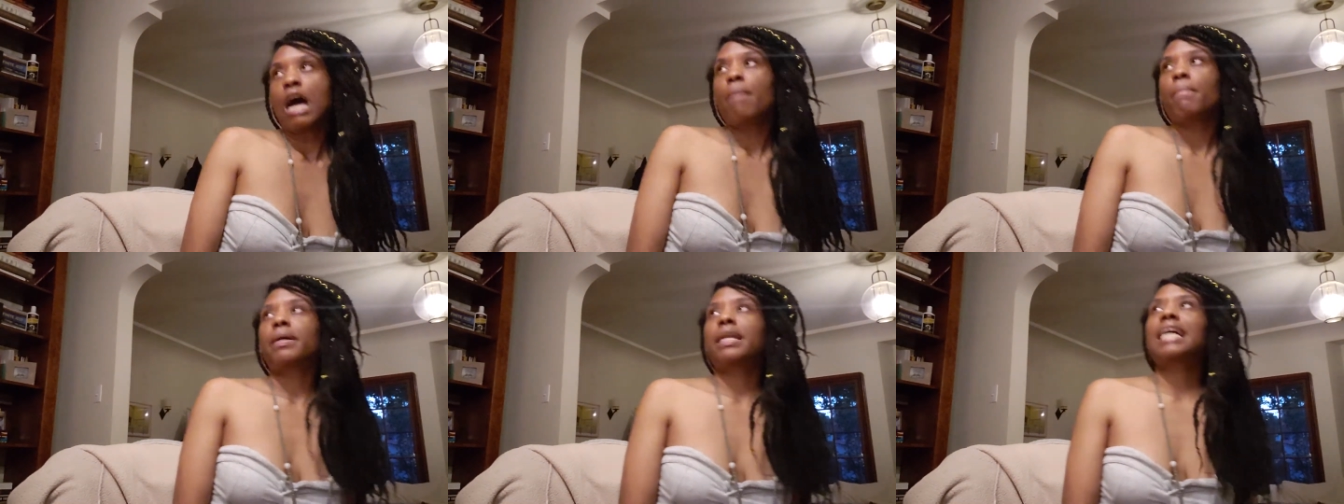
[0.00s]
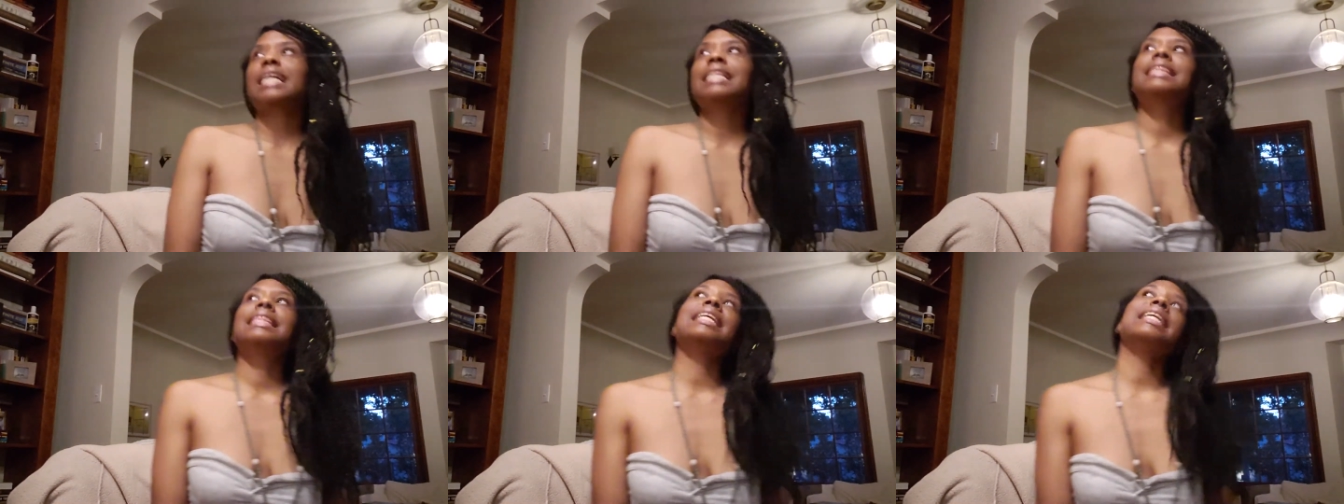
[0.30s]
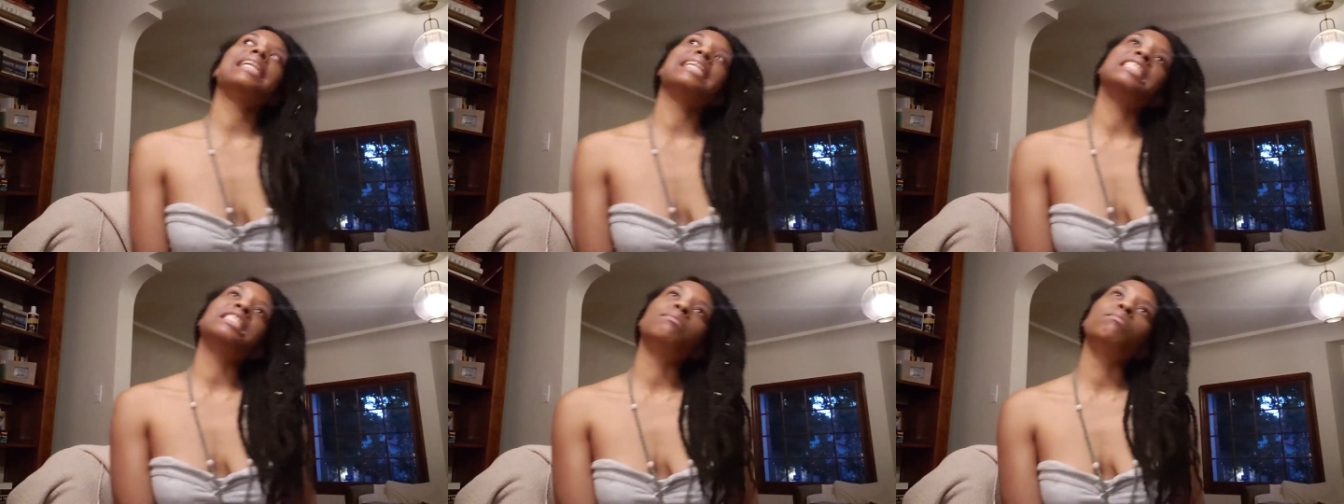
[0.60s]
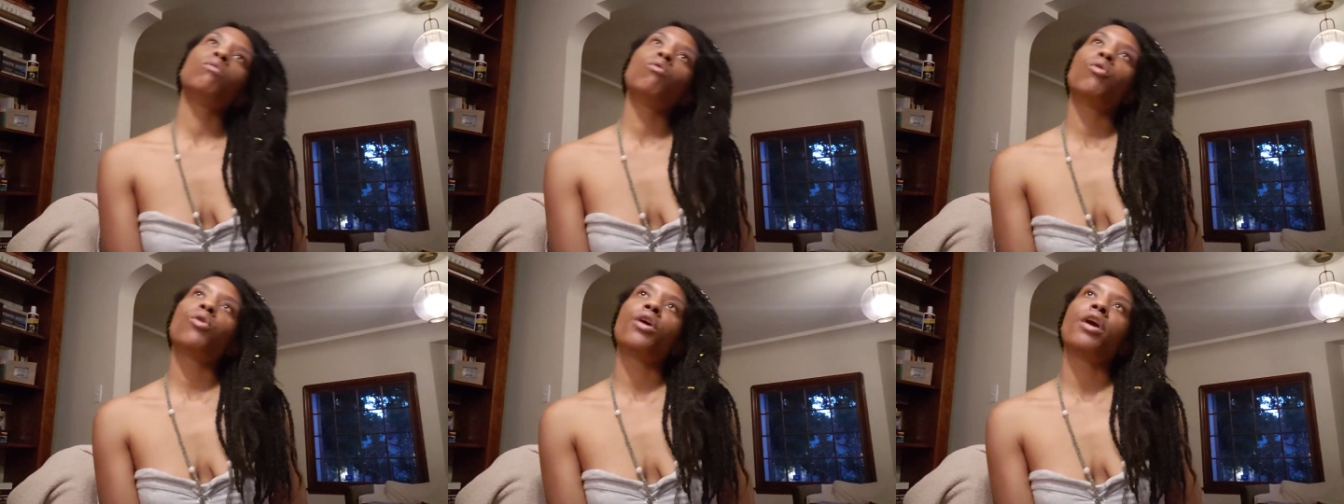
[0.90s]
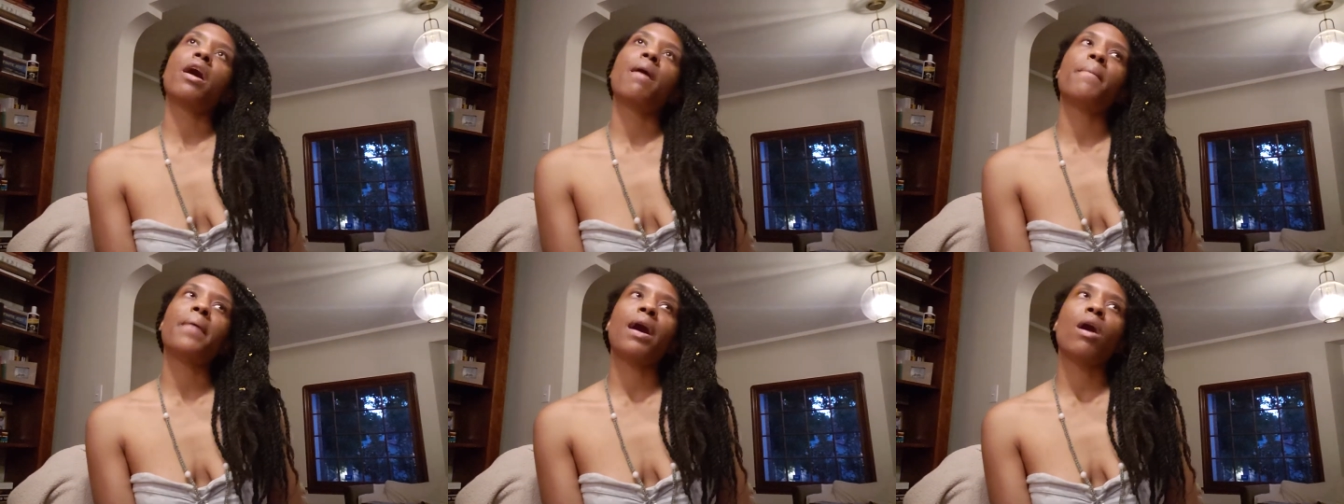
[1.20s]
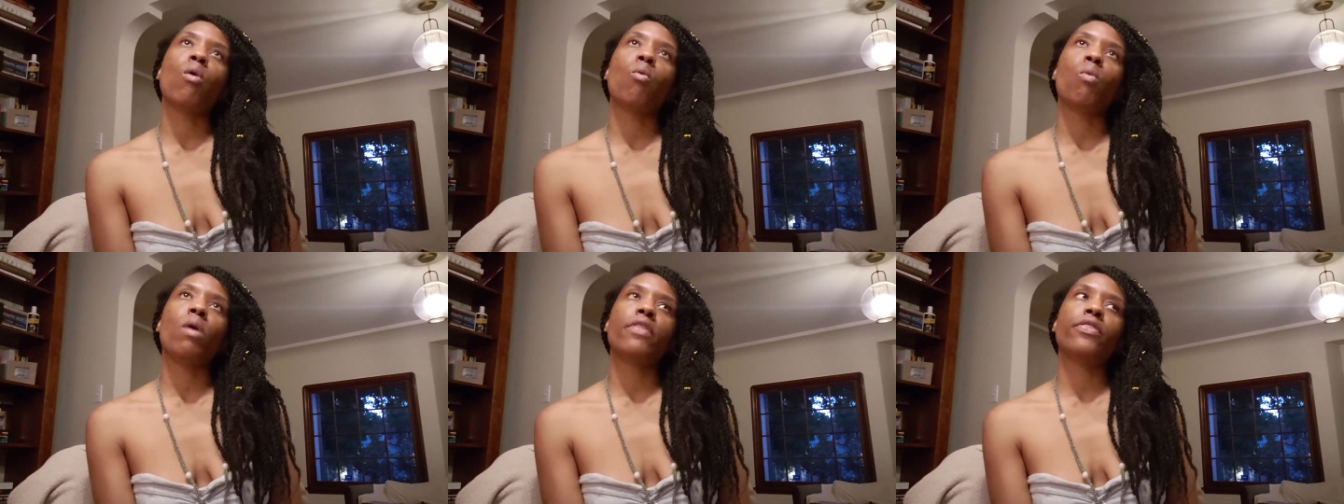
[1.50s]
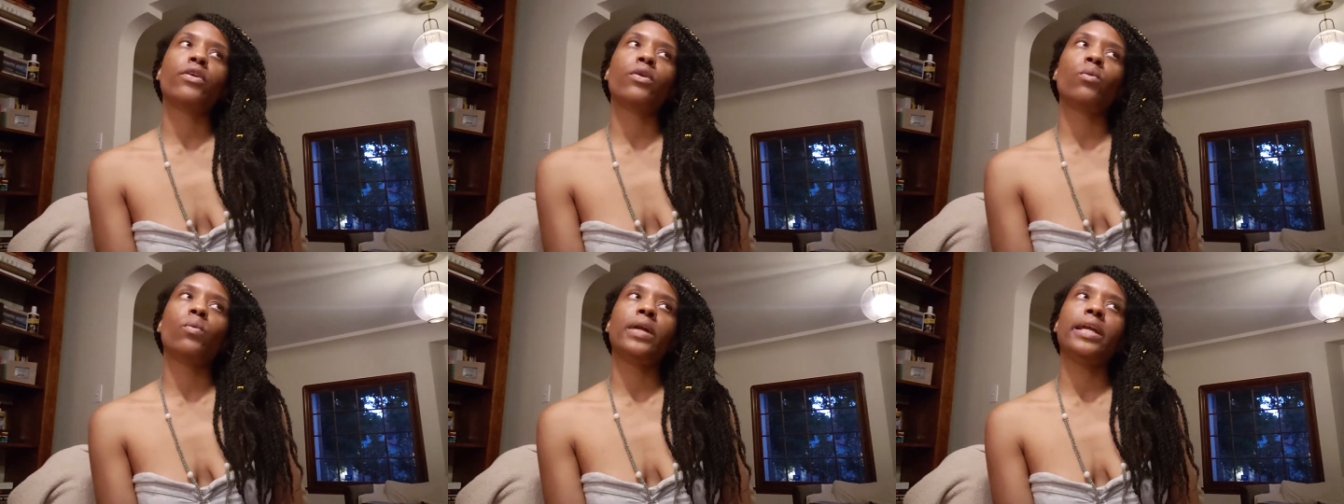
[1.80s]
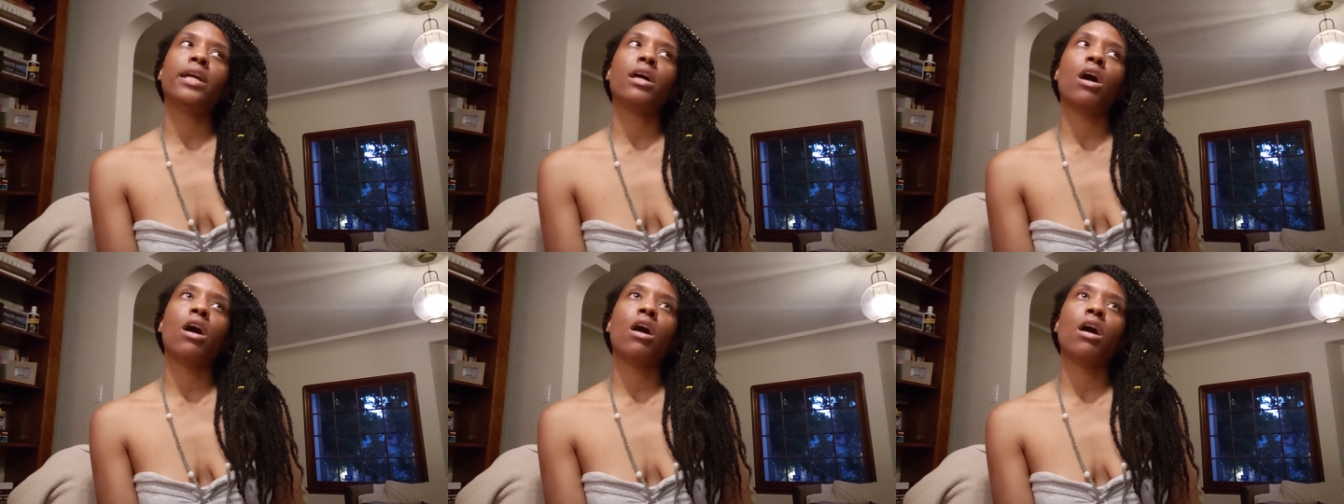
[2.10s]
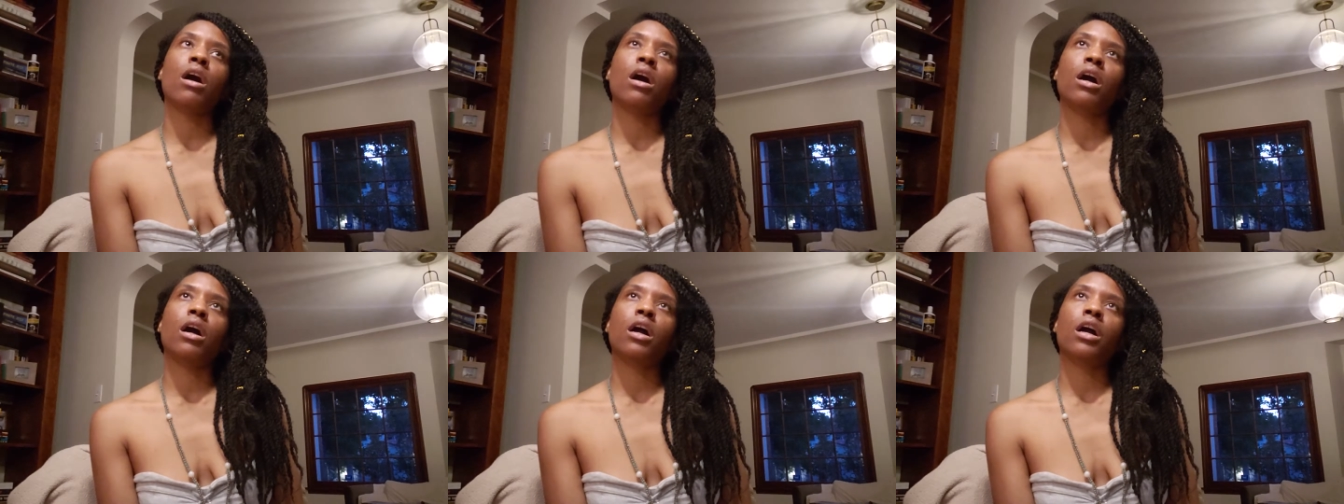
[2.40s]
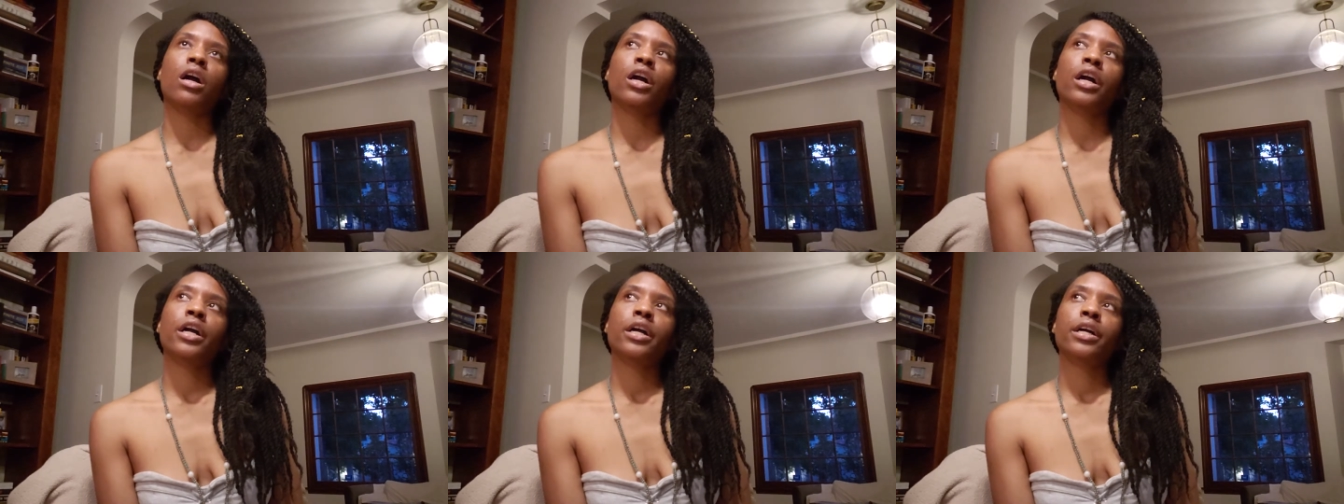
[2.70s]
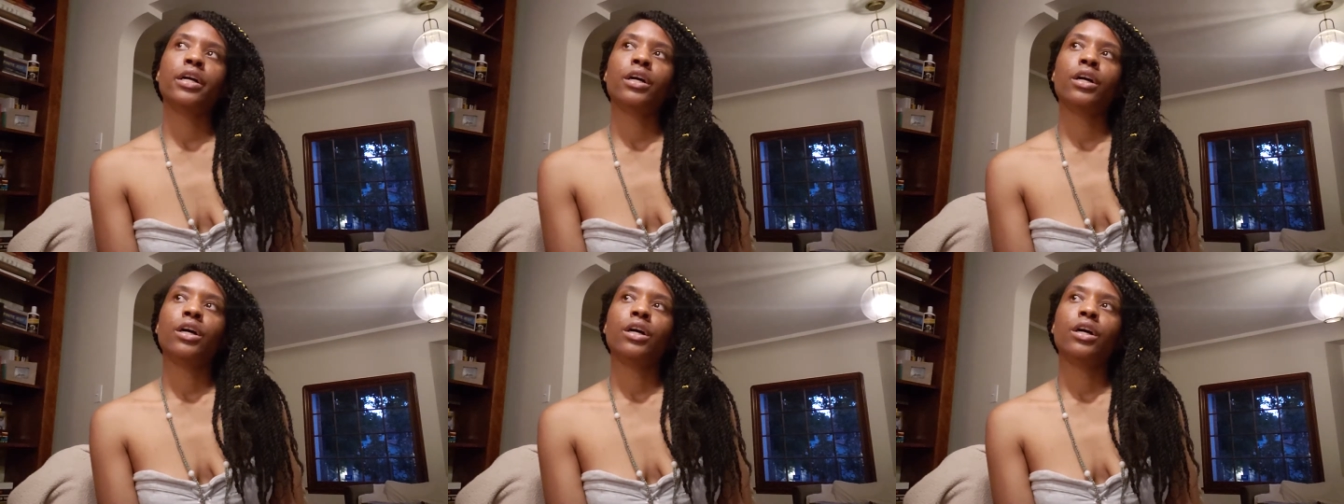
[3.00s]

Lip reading: But I think it's more about whether we are